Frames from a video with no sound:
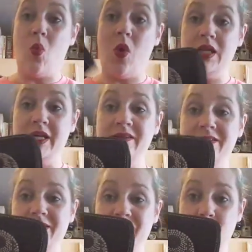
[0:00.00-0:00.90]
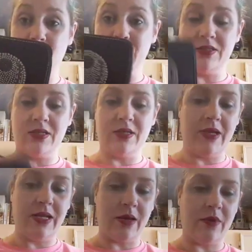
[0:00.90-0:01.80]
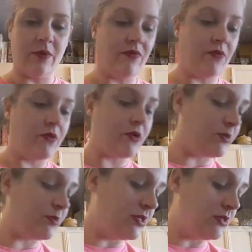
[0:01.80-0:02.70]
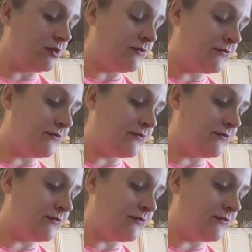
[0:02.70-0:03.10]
Wallet, of course, it's going to be Nightmare Before Christmas.